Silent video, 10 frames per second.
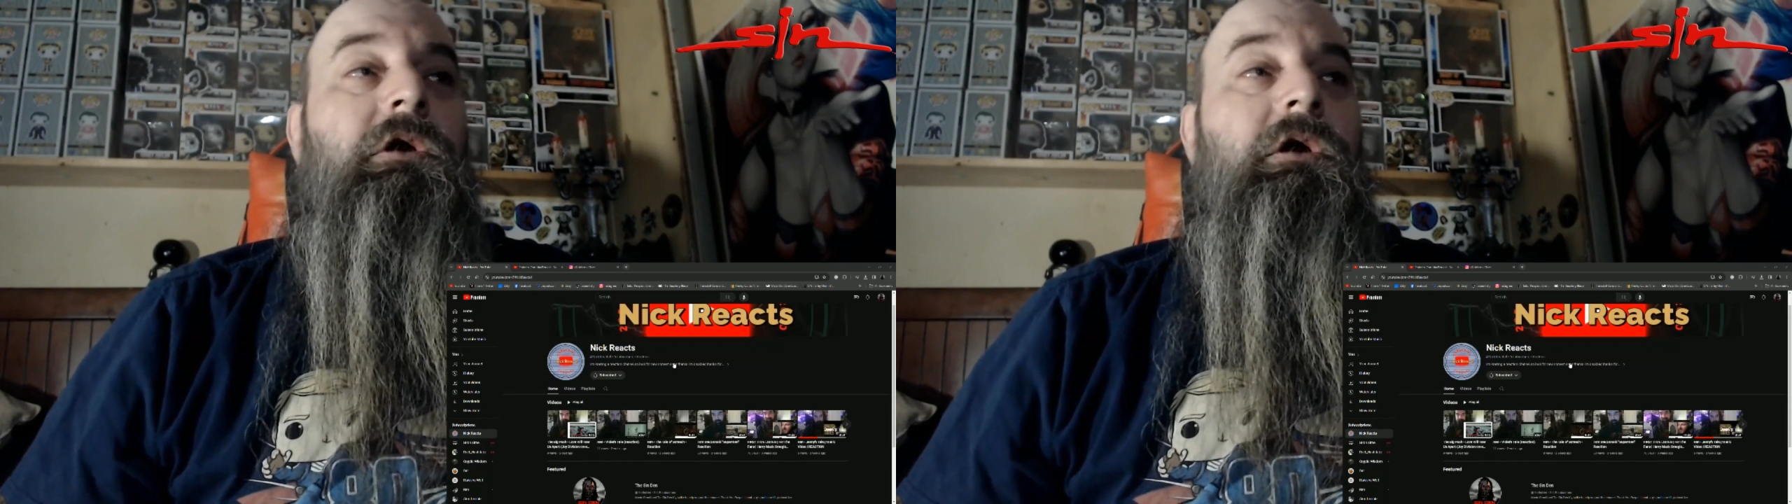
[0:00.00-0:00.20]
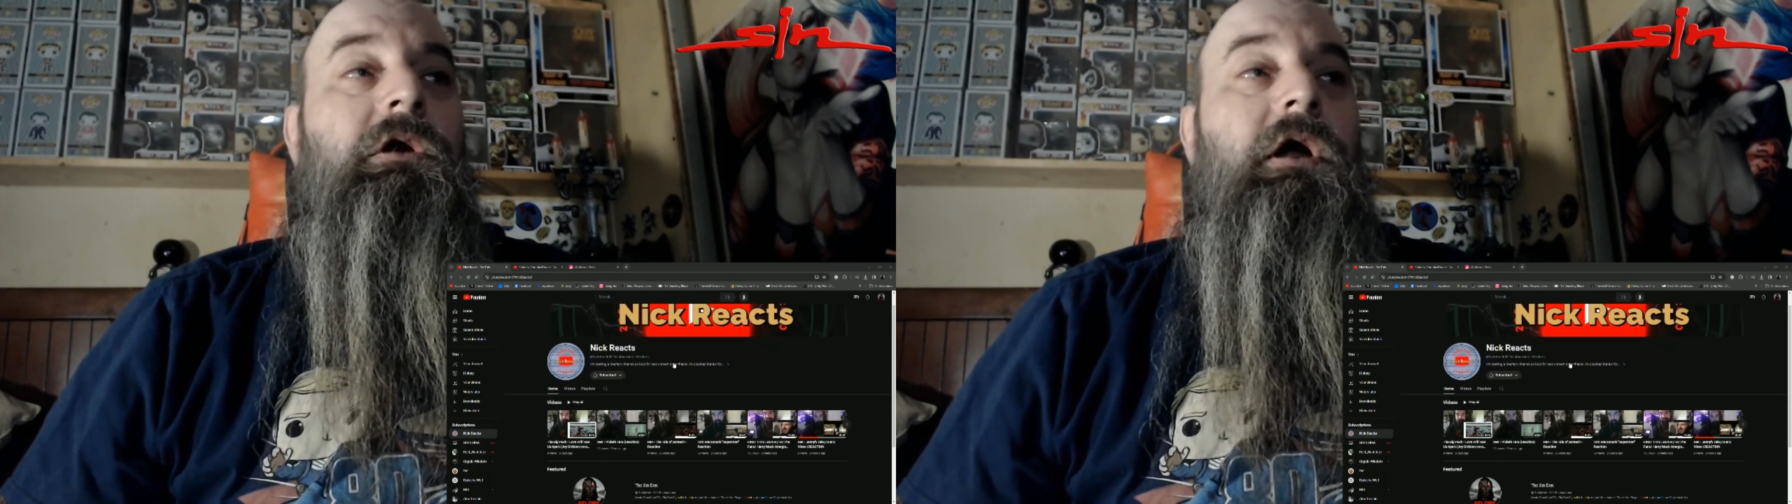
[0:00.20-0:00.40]

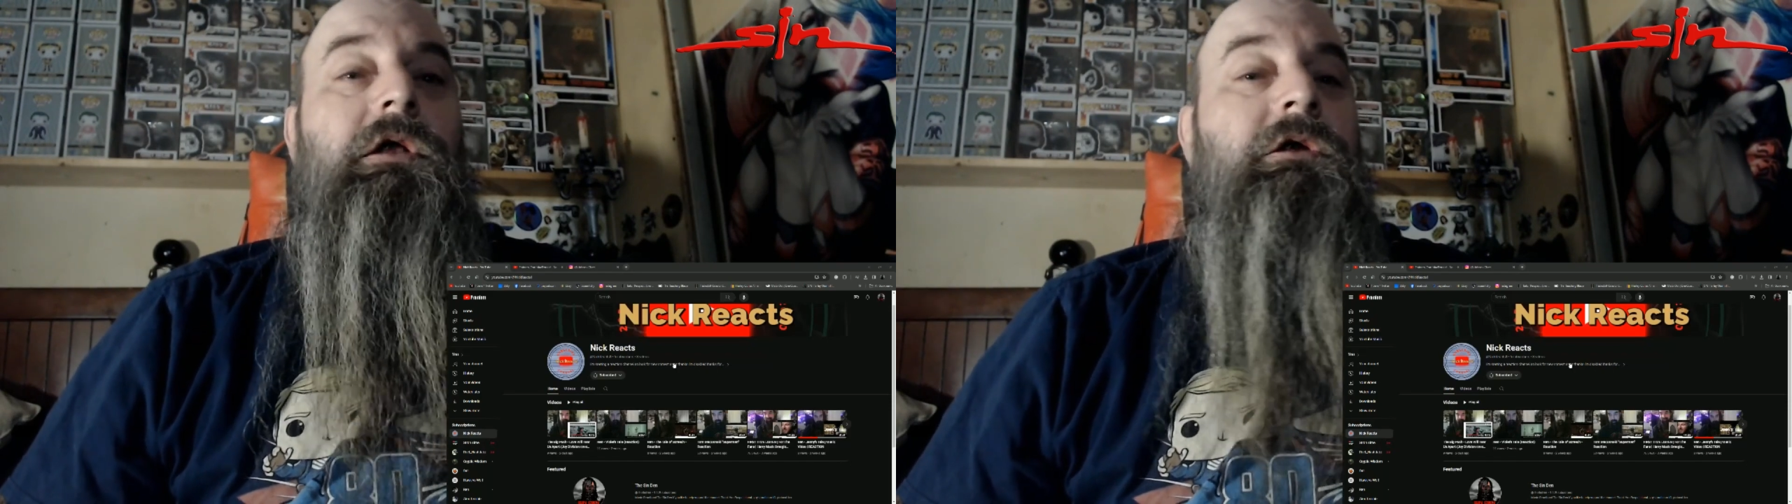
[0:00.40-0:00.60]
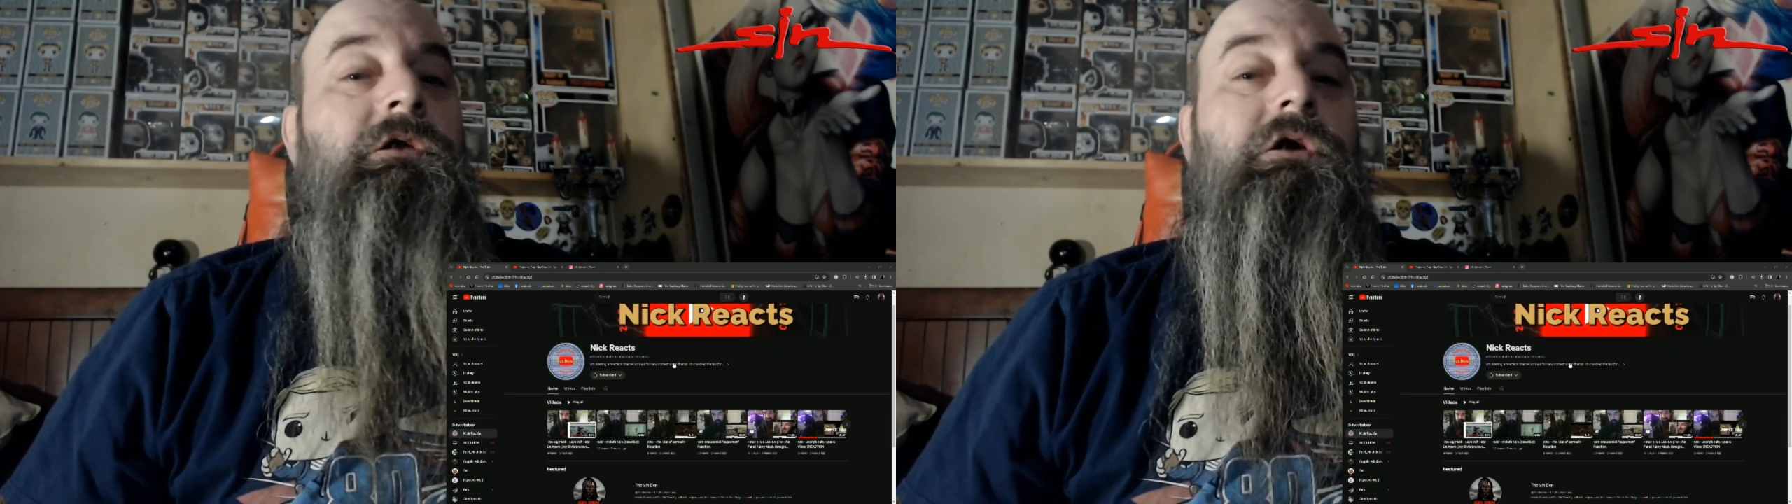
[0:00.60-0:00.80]
I didn't
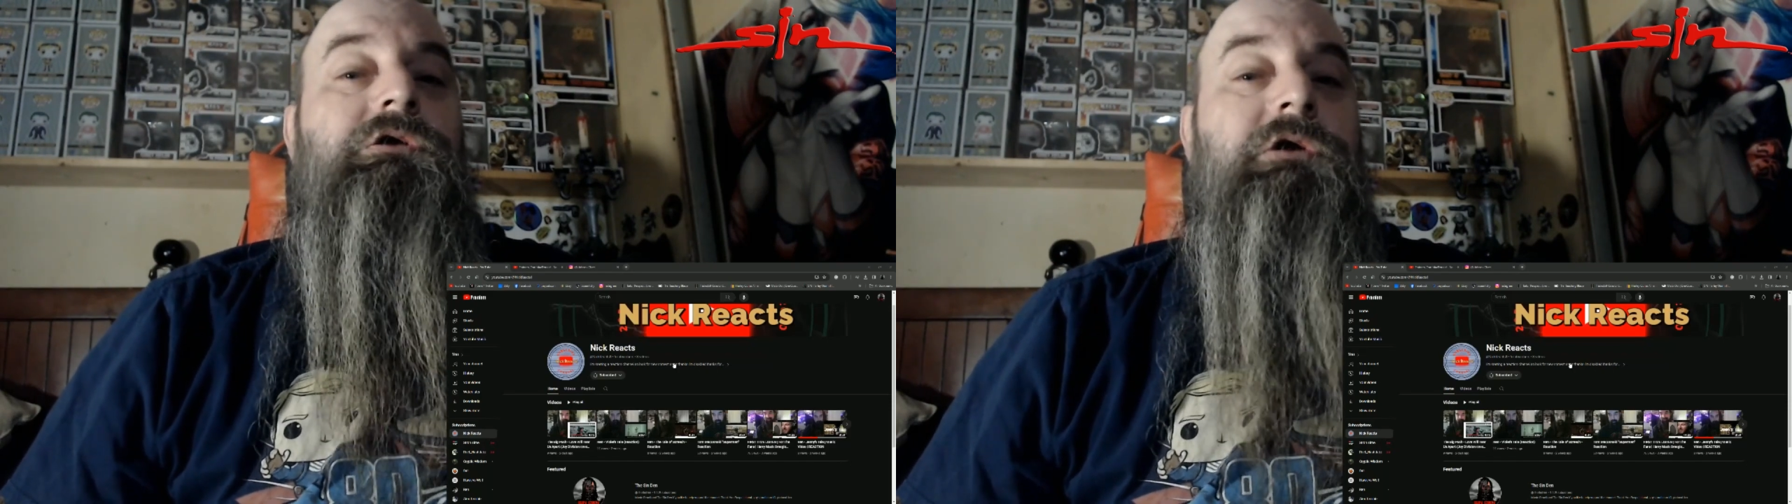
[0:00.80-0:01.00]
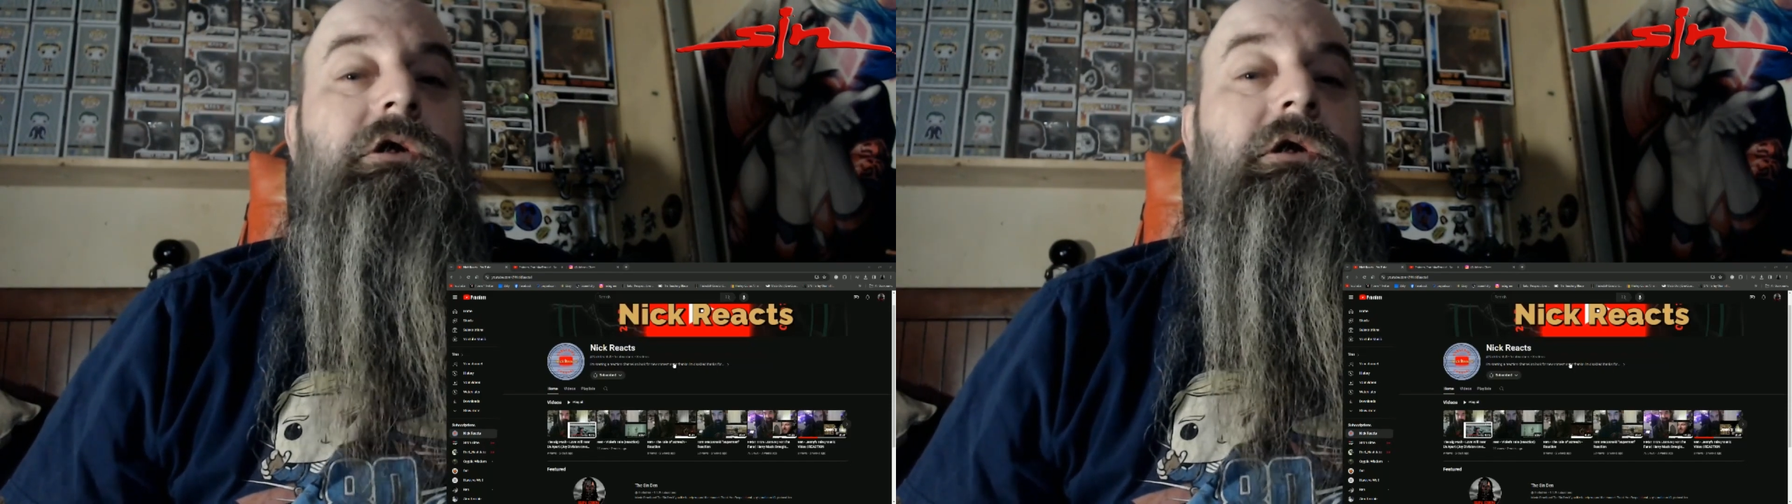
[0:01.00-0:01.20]
touch
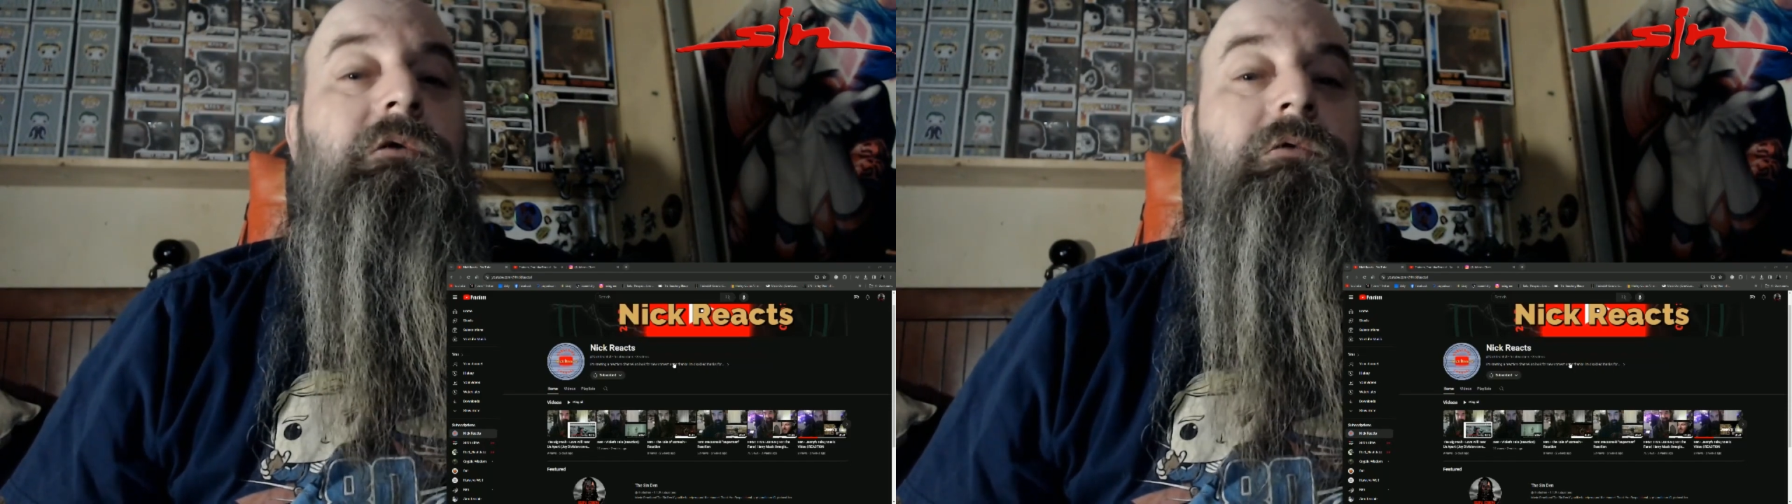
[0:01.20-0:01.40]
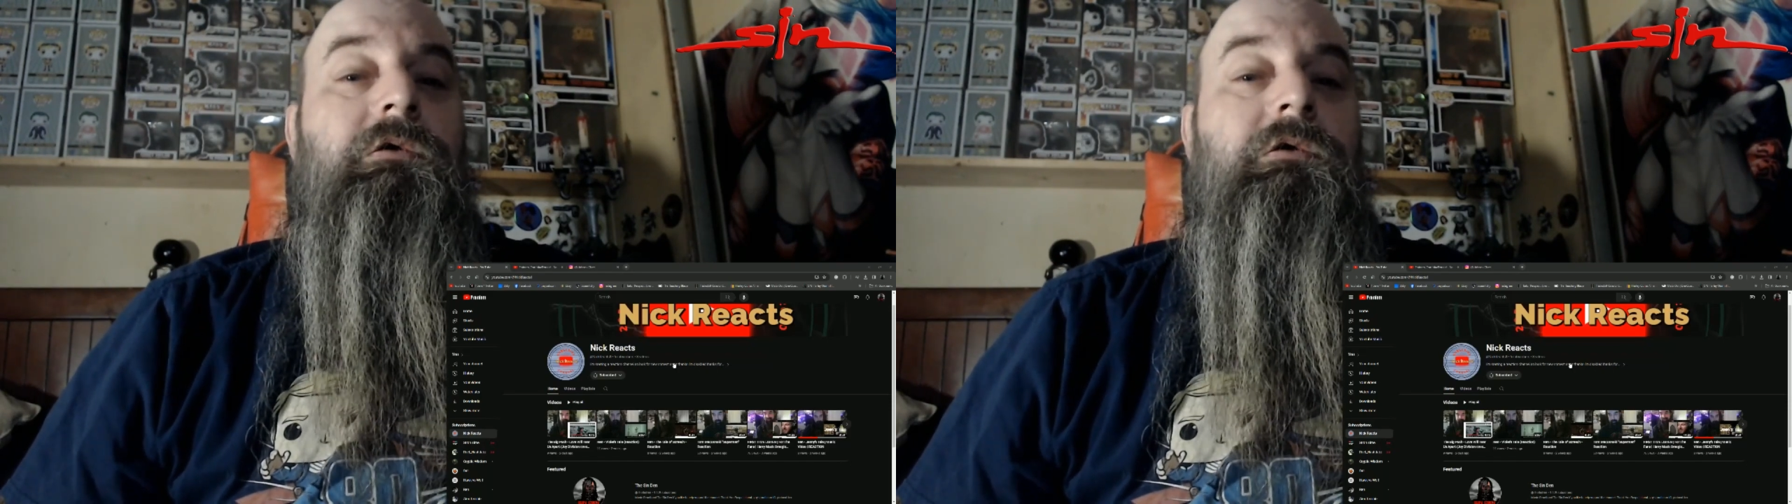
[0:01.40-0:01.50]
any of it.